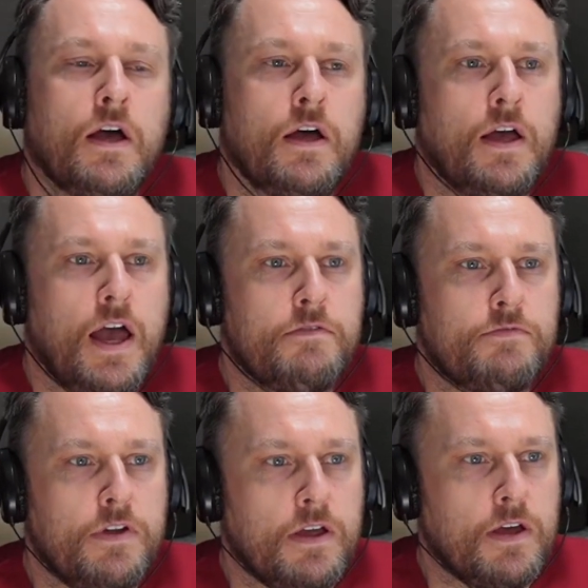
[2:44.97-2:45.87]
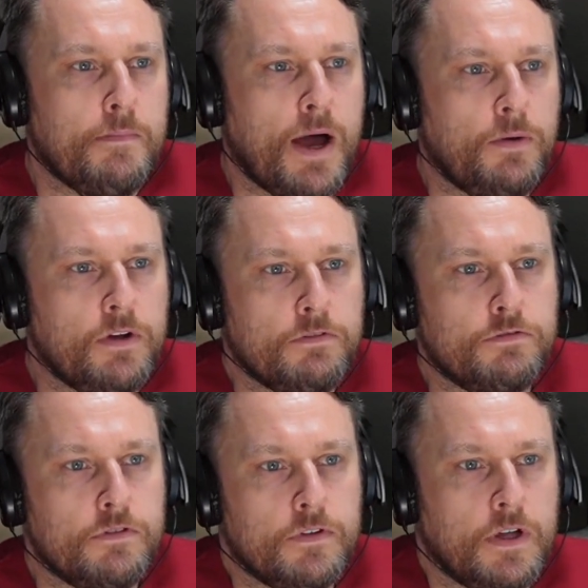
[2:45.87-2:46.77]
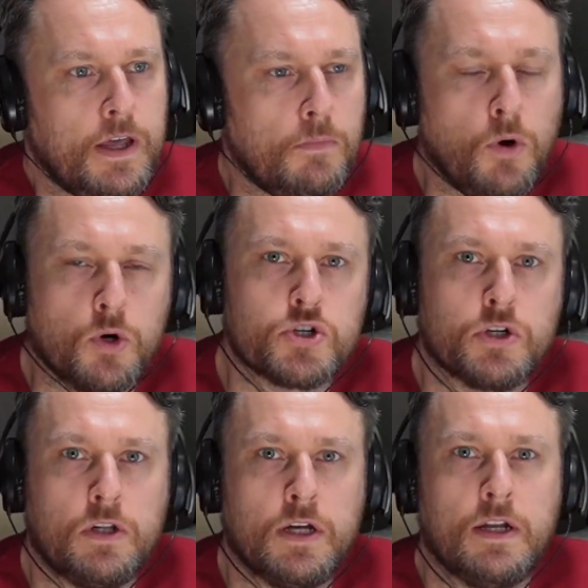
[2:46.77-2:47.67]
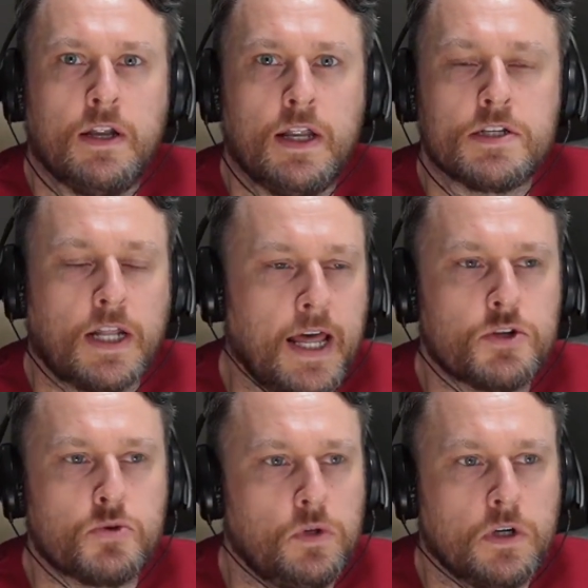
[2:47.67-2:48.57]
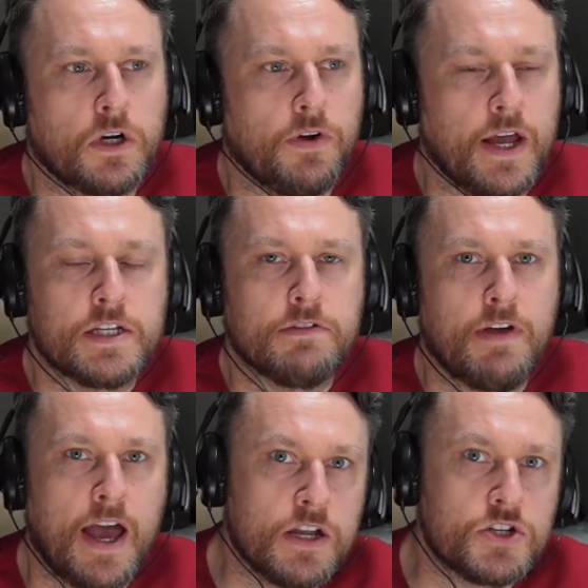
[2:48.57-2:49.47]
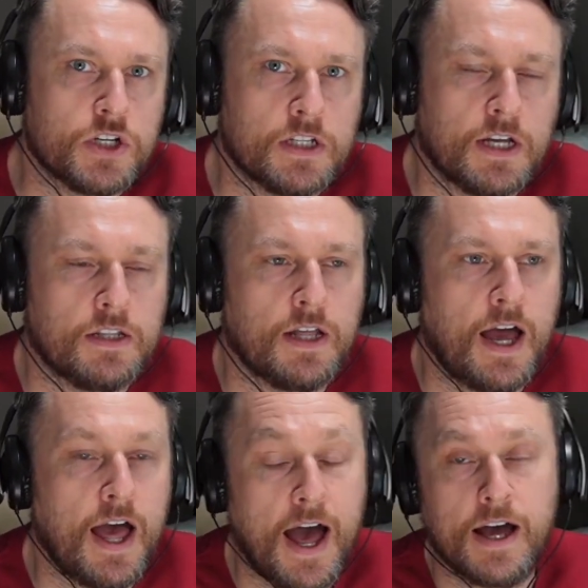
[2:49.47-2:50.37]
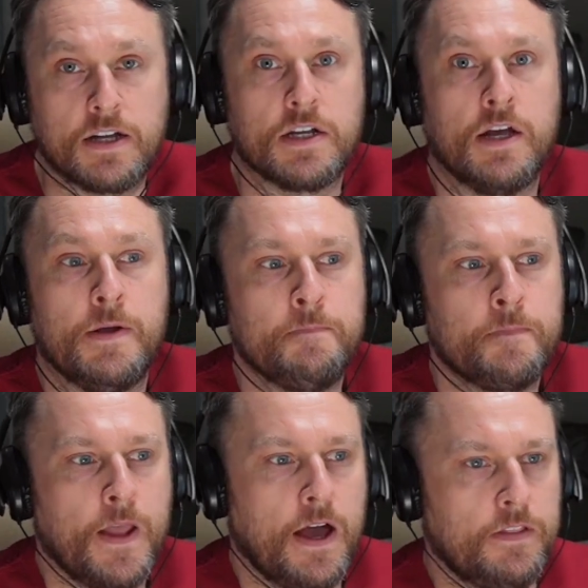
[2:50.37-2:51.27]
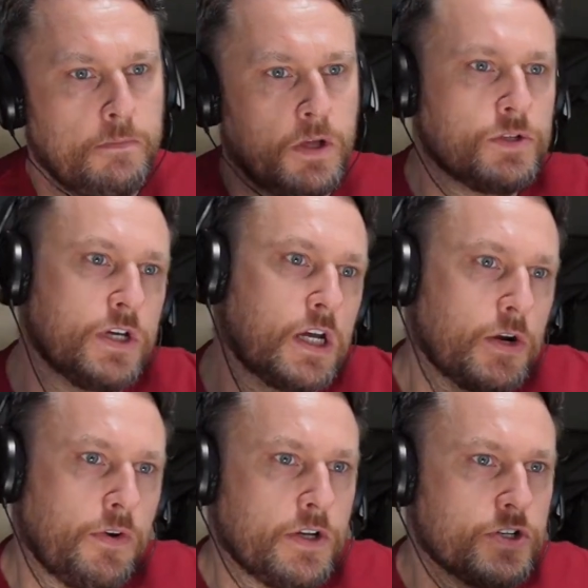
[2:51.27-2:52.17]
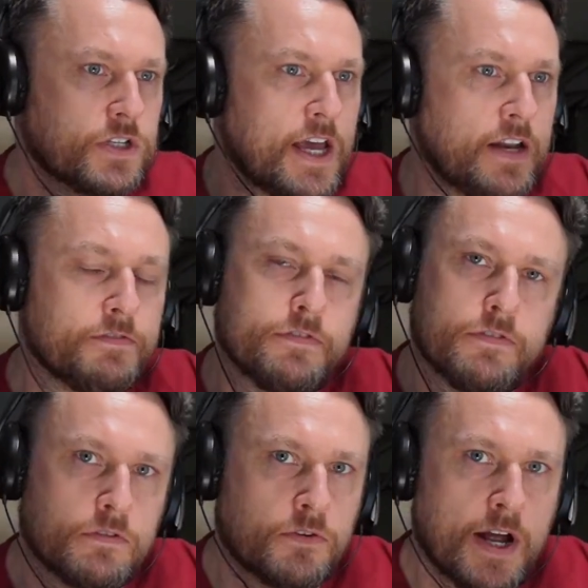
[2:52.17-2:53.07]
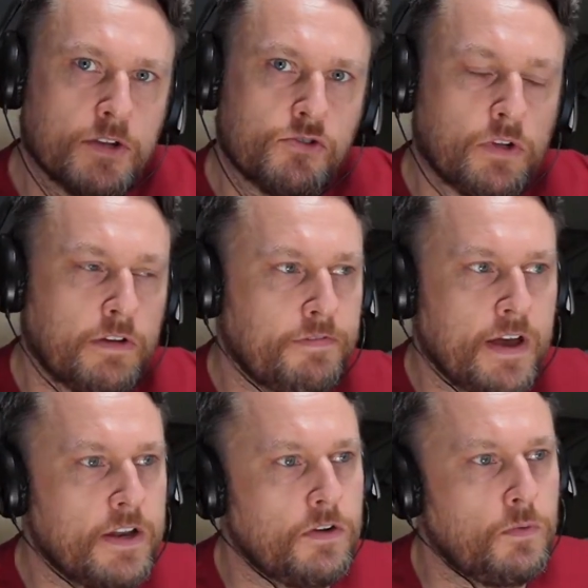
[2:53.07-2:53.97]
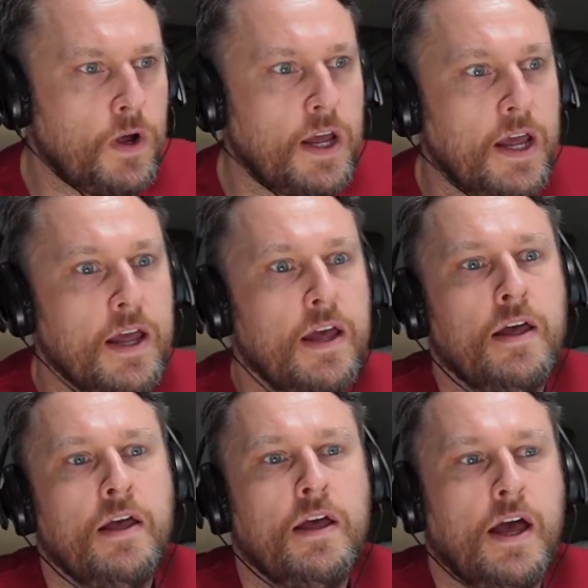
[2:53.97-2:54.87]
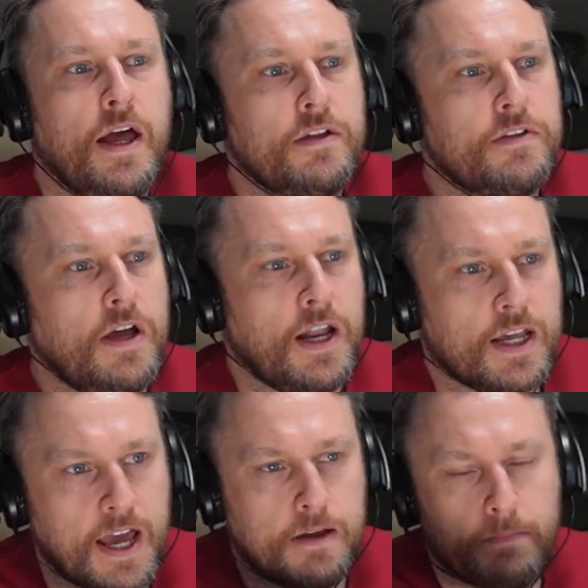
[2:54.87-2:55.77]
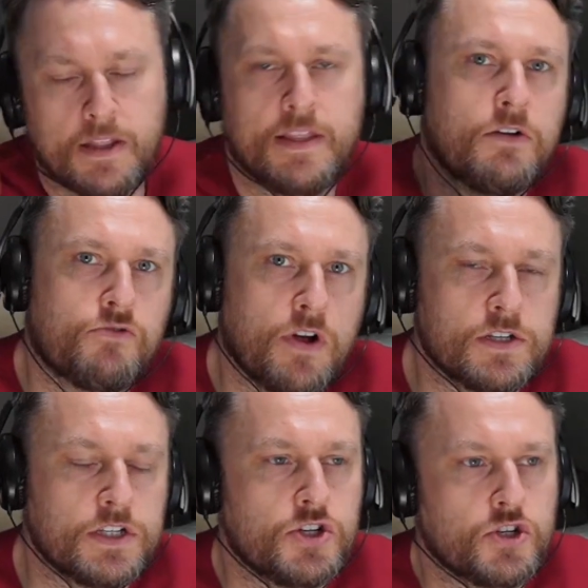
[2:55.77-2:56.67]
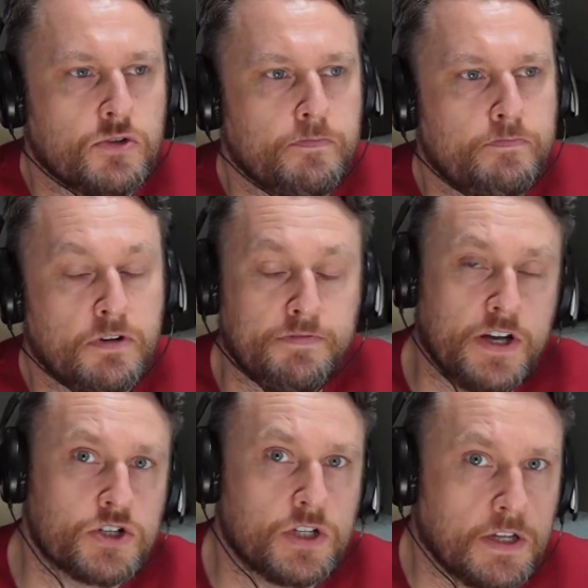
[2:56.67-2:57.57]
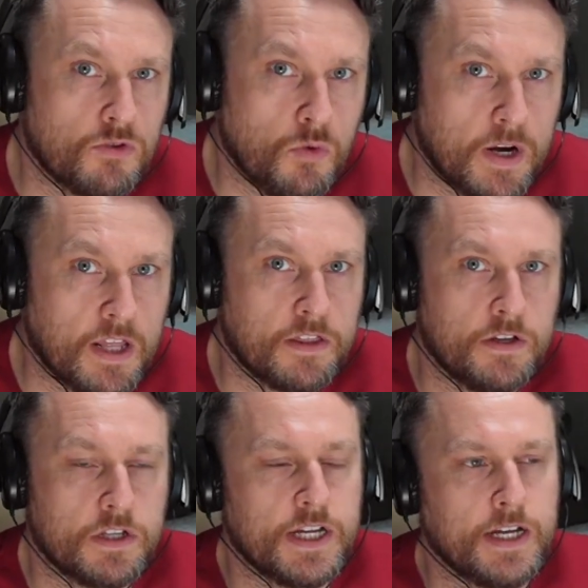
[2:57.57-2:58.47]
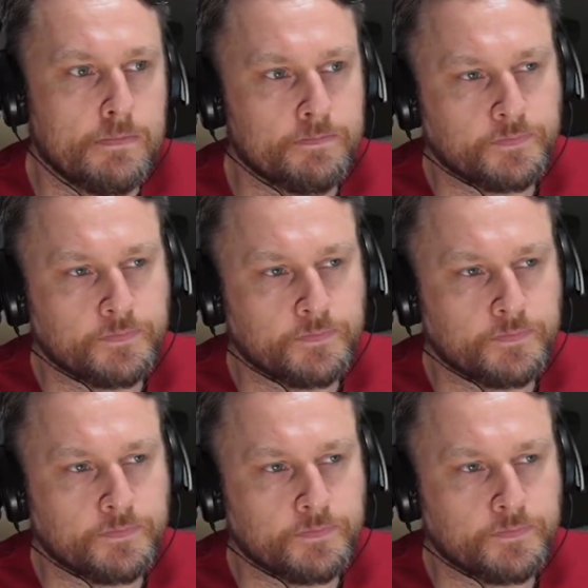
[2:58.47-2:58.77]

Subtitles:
every amount of emotional and intellectual and creative energy that I had. And the music career just kind of gradually faded away. And I kind of made that transition professionally in 2013.